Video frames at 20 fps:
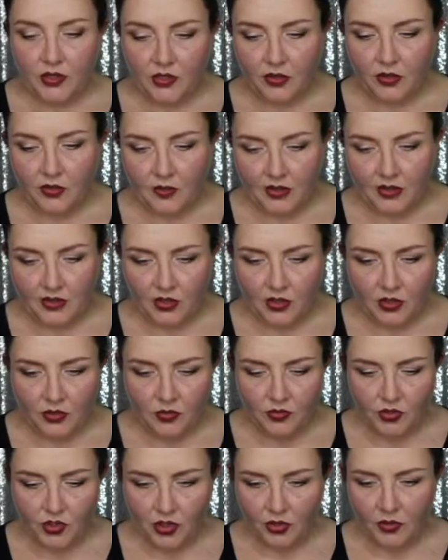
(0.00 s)
you do is
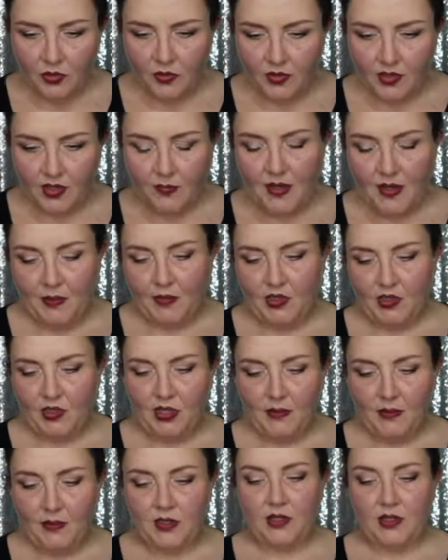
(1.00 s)
you choose a
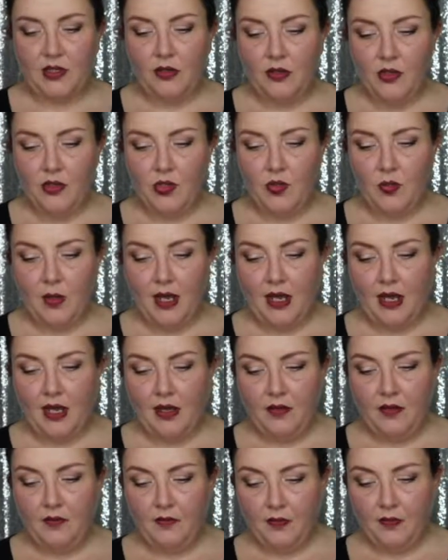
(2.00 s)
membership. So you
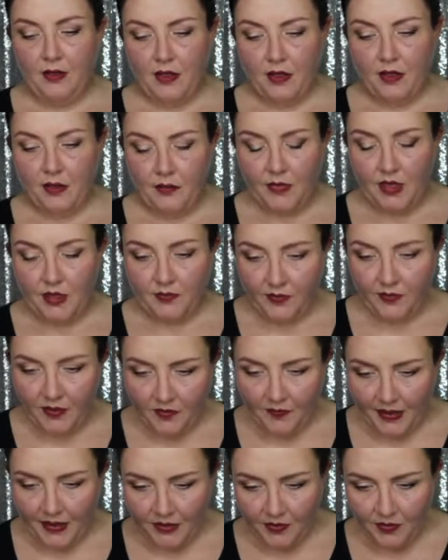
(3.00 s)
have a
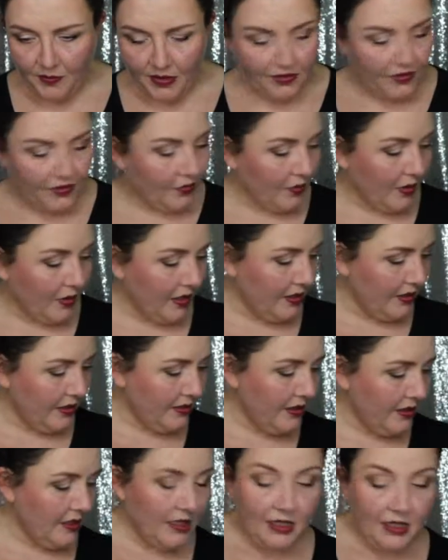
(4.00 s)
£5 a month
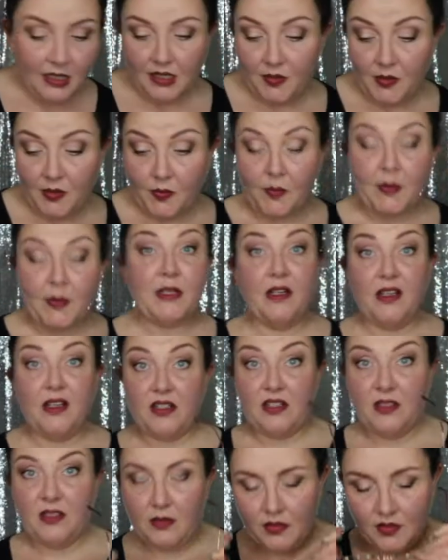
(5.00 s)
one. Let me put my
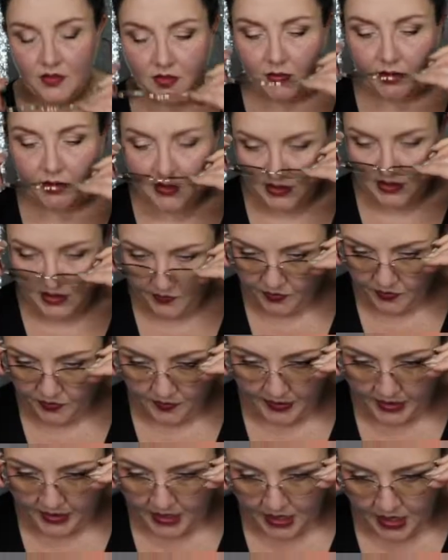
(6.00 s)
glasses on so I can see
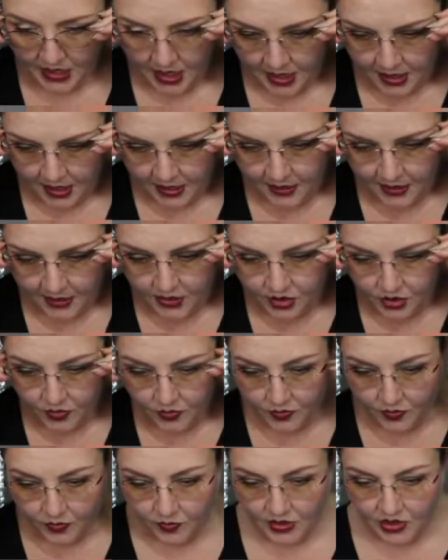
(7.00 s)
properly.
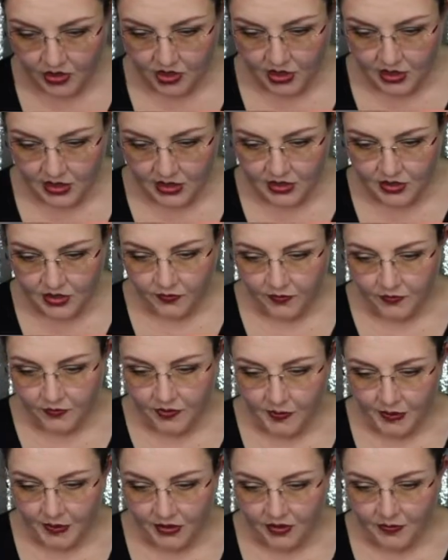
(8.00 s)
Which is
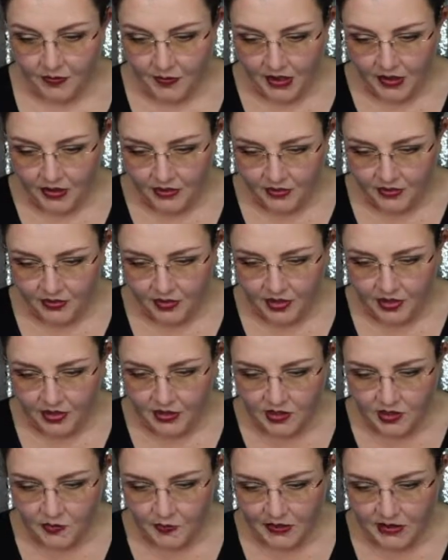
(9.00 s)
£50 a month,
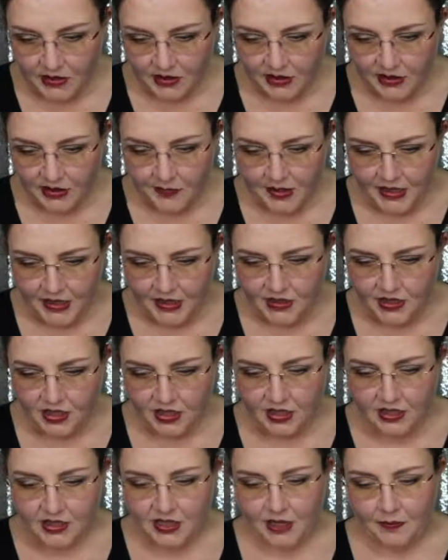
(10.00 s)
a spending
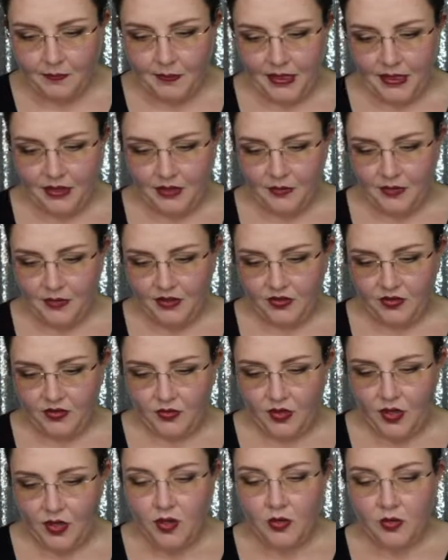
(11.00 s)
limit, a £10 a
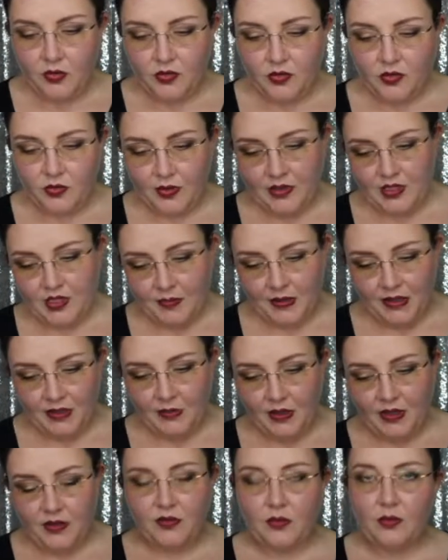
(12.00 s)
month, or £20 a
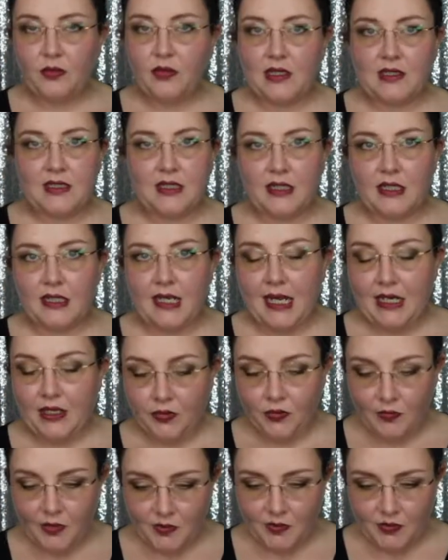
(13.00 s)
month, or there's like an
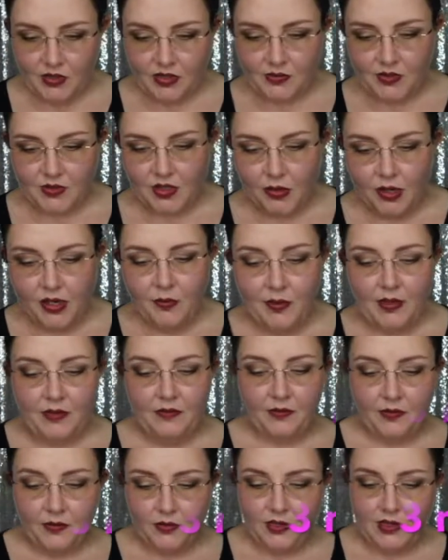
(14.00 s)
annual membership. So I went
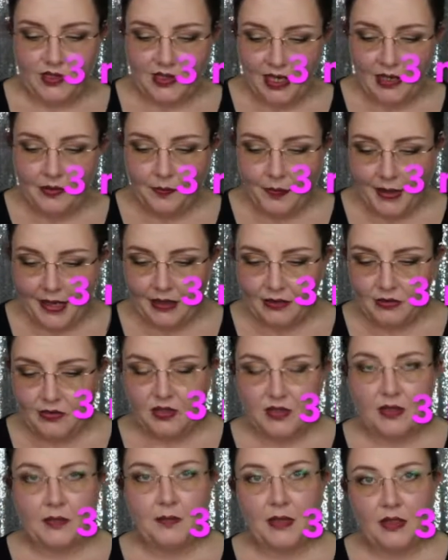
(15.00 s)
for the £10
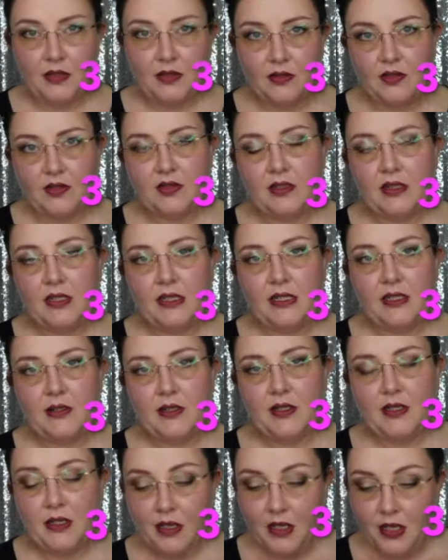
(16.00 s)

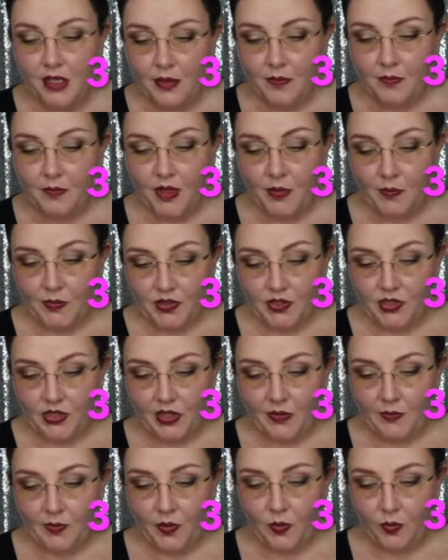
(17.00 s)
monthly
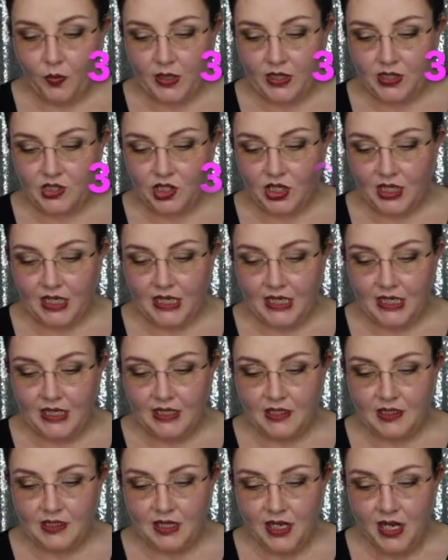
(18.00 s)
membership, which
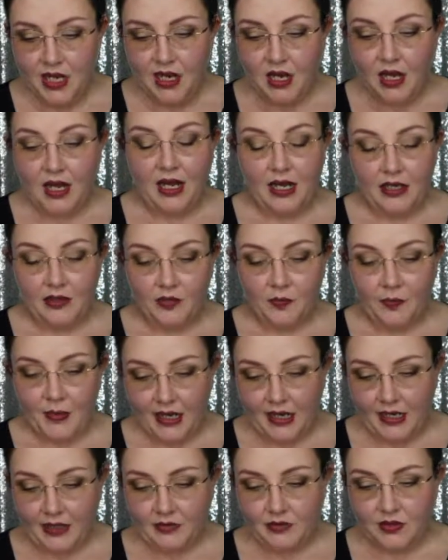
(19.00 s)
is
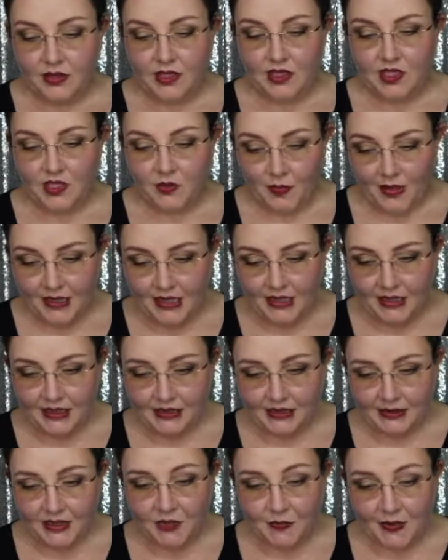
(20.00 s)
£100
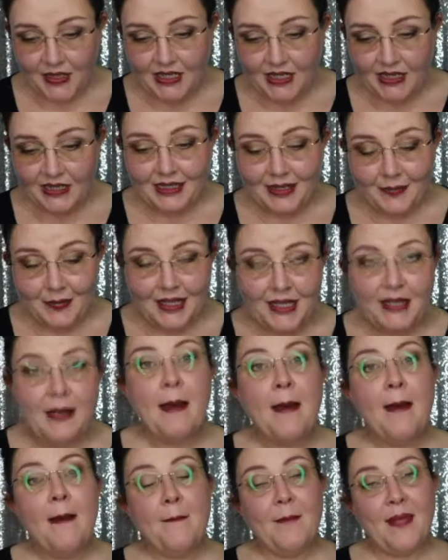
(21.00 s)
spending limit.
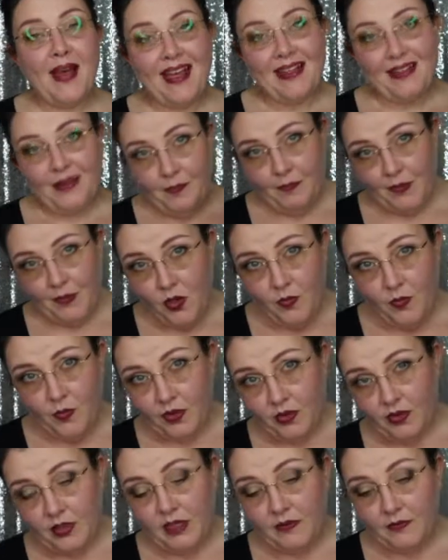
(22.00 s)
But at the
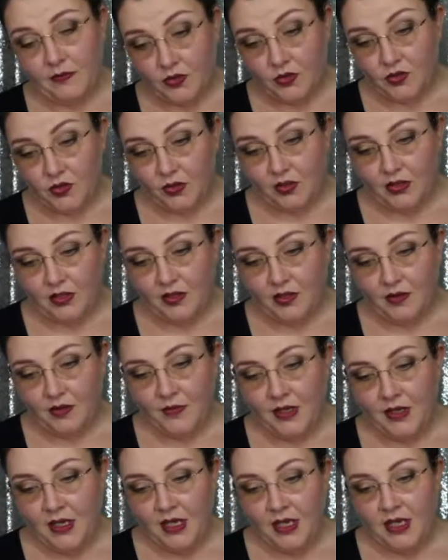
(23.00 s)
moment, if you join
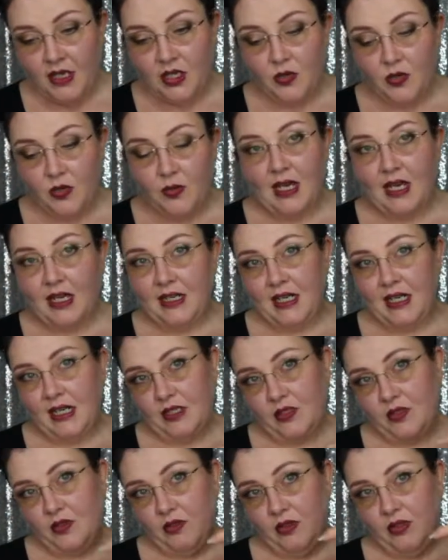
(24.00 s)
them, you get an
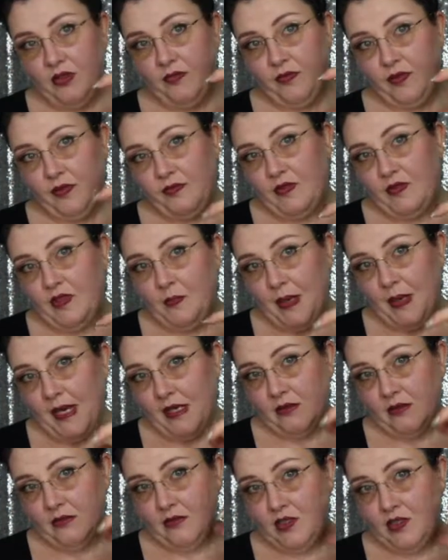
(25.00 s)
extra
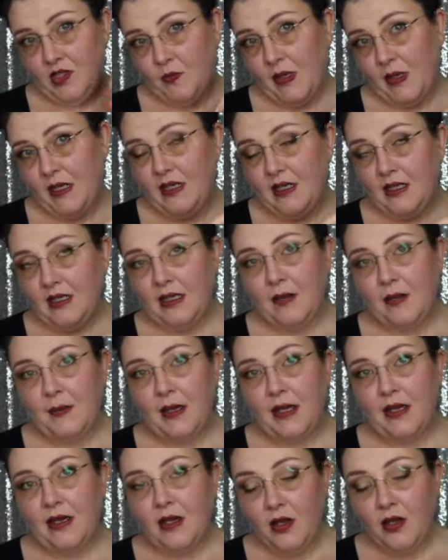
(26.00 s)
£50 spending
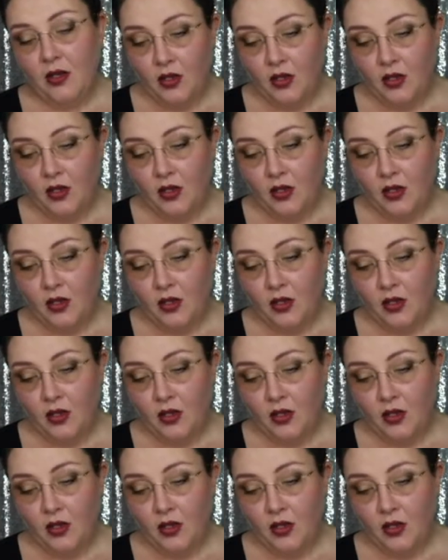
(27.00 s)
limit